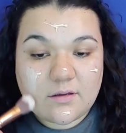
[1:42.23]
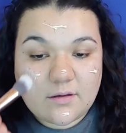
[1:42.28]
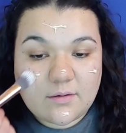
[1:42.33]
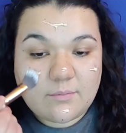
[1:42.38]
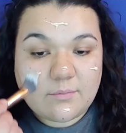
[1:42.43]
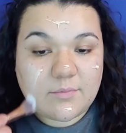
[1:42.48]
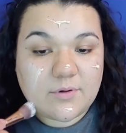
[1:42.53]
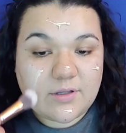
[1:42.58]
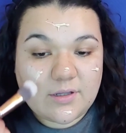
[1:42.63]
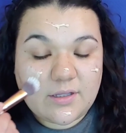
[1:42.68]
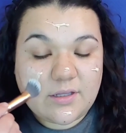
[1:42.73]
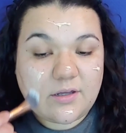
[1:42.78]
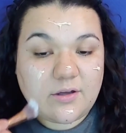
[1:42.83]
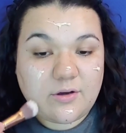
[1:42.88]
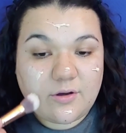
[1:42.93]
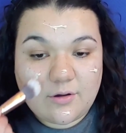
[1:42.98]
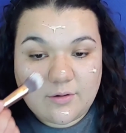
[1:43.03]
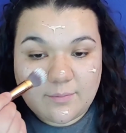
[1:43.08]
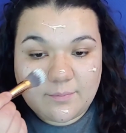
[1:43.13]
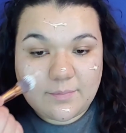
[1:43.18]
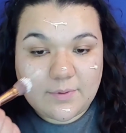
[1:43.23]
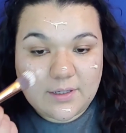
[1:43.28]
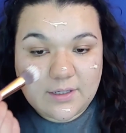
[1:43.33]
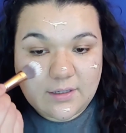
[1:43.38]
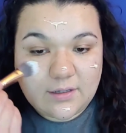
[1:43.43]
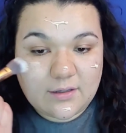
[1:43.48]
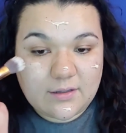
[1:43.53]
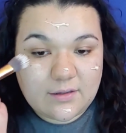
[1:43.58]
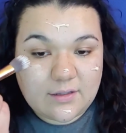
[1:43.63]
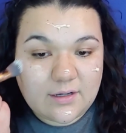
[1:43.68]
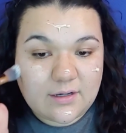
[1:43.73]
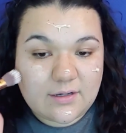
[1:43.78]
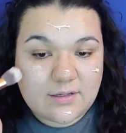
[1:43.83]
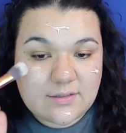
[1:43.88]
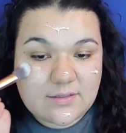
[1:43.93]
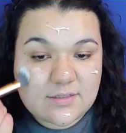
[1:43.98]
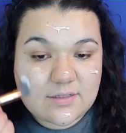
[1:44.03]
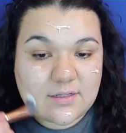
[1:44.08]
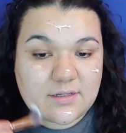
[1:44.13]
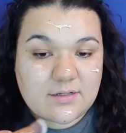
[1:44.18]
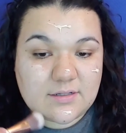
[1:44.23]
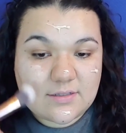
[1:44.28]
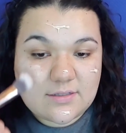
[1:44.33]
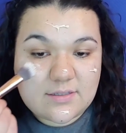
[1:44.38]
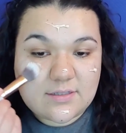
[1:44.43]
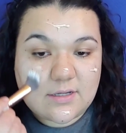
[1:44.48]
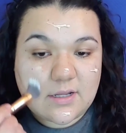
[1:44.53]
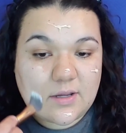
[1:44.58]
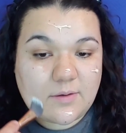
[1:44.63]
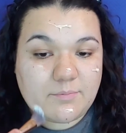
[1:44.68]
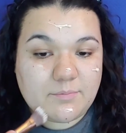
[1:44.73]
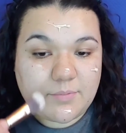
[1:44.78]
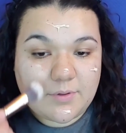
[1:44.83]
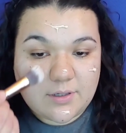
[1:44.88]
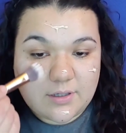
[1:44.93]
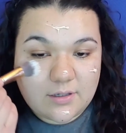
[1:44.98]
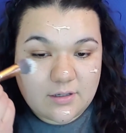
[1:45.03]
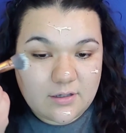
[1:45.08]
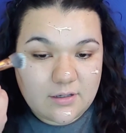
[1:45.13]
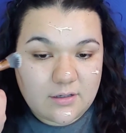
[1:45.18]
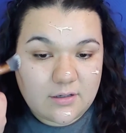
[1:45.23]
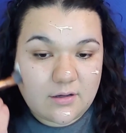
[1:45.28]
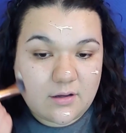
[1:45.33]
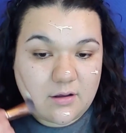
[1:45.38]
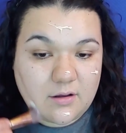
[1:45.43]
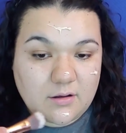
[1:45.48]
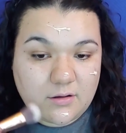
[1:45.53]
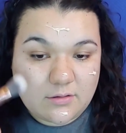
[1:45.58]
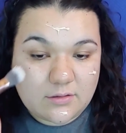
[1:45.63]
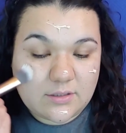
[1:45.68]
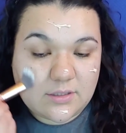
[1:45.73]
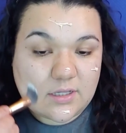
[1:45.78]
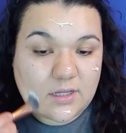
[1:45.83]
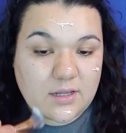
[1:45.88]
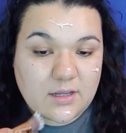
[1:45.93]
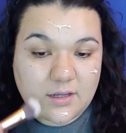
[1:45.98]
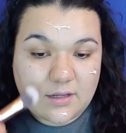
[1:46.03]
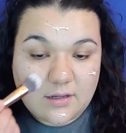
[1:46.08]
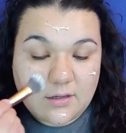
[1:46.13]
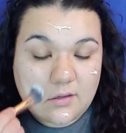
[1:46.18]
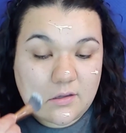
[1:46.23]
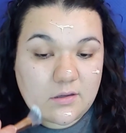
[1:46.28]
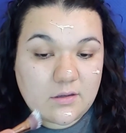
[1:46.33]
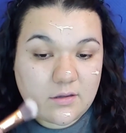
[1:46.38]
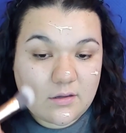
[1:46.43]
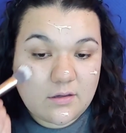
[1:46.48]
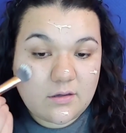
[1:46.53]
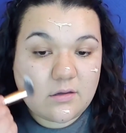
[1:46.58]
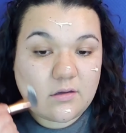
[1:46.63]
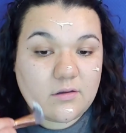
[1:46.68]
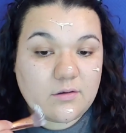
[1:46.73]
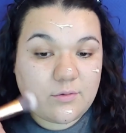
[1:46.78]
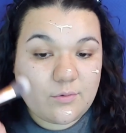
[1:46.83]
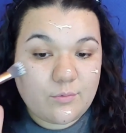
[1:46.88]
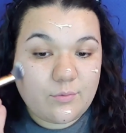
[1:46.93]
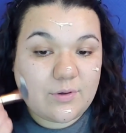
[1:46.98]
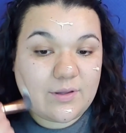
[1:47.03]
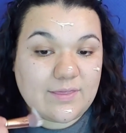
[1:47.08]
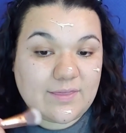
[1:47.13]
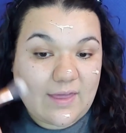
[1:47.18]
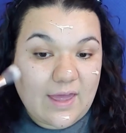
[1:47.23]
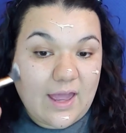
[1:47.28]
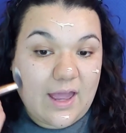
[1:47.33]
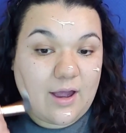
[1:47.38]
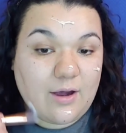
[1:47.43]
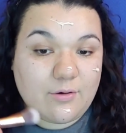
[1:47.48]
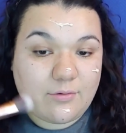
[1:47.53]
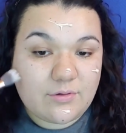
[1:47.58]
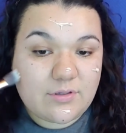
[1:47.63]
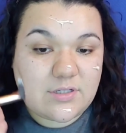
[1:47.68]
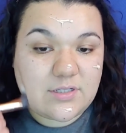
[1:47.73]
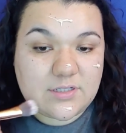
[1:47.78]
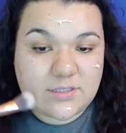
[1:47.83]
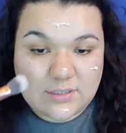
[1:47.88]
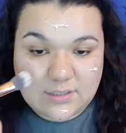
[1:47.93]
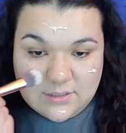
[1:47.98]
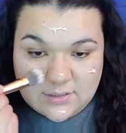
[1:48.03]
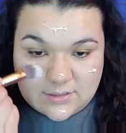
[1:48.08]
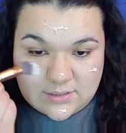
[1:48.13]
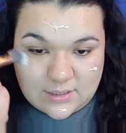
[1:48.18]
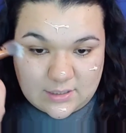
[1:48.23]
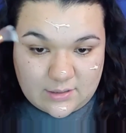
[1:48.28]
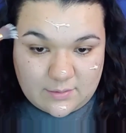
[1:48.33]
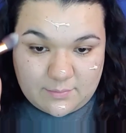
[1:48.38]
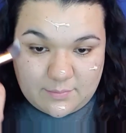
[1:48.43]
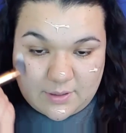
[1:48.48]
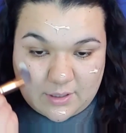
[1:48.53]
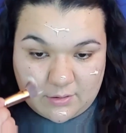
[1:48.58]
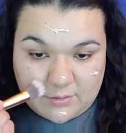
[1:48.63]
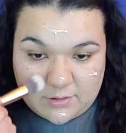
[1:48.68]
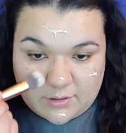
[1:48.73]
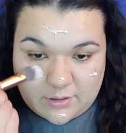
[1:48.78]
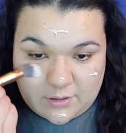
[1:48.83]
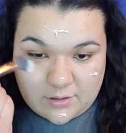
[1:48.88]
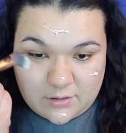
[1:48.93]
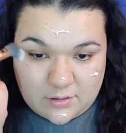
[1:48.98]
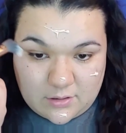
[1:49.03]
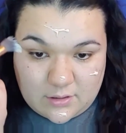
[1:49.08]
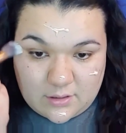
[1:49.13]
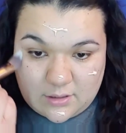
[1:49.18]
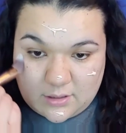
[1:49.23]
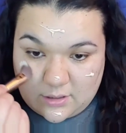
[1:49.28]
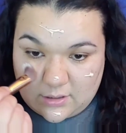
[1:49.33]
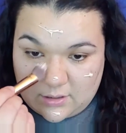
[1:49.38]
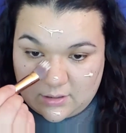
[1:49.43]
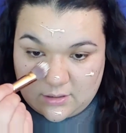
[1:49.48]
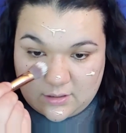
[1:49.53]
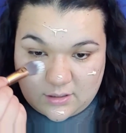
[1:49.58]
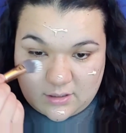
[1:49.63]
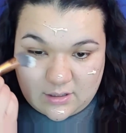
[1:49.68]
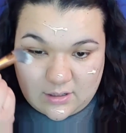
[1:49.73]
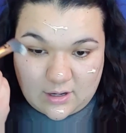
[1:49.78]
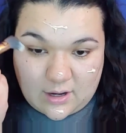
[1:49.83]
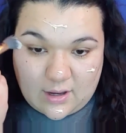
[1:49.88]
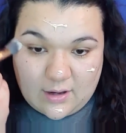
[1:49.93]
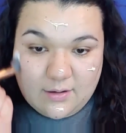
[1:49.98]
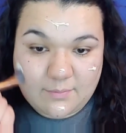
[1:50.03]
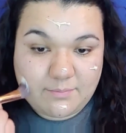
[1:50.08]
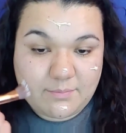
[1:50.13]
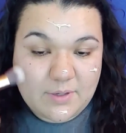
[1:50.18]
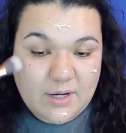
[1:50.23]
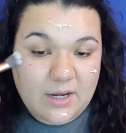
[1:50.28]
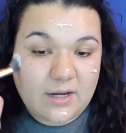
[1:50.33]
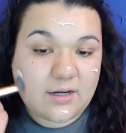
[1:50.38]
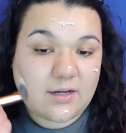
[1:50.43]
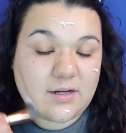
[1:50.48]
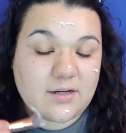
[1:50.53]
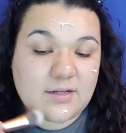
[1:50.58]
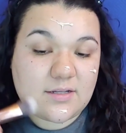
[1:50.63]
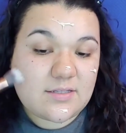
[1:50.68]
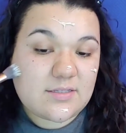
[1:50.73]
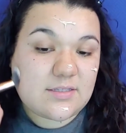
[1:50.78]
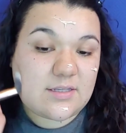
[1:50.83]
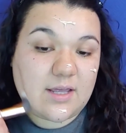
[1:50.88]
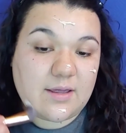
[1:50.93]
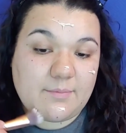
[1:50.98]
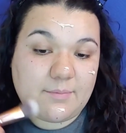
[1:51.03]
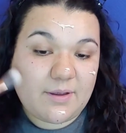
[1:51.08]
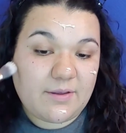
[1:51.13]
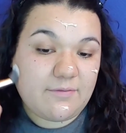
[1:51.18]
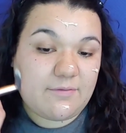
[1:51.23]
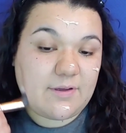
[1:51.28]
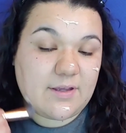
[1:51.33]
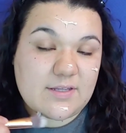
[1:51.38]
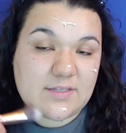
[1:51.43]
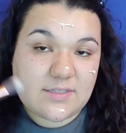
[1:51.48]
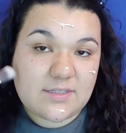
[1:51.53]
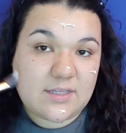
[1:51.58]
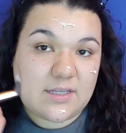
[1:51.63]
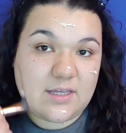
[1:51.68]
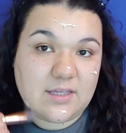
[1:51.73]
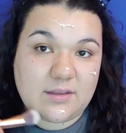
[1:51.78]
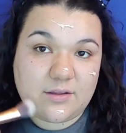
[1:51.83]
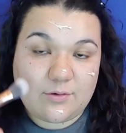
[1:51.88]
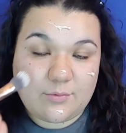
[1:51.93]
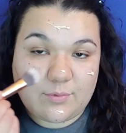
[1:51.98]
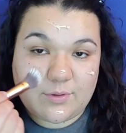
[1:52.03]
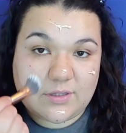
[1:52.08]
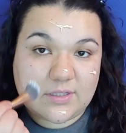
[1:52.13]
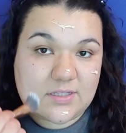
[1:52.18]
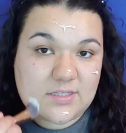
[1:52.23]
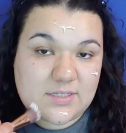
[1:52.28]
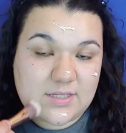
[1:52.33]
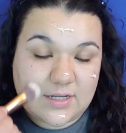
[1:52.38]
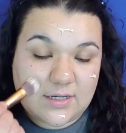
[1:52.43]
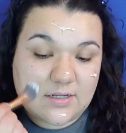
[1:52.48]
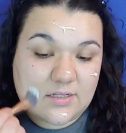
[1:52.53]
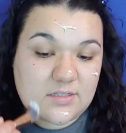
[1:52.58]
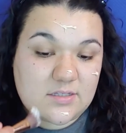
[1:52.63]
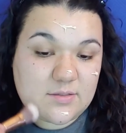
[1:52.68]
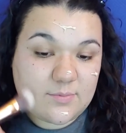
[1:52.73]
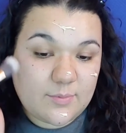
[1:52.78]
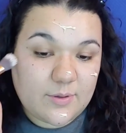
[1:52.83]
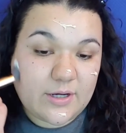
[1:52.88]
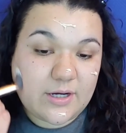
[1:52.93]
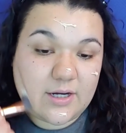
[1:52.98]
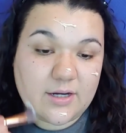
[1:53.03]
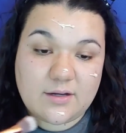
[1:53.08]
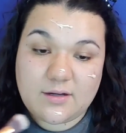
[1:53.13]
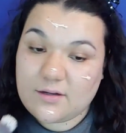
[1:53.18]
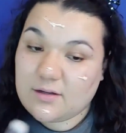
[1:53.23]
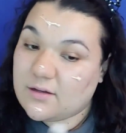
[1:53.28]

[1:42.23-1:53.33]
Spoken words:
I'm really hoping that it's gonna stay put all day without a setting powder. And I'm not gonna set my face either with a setting spray.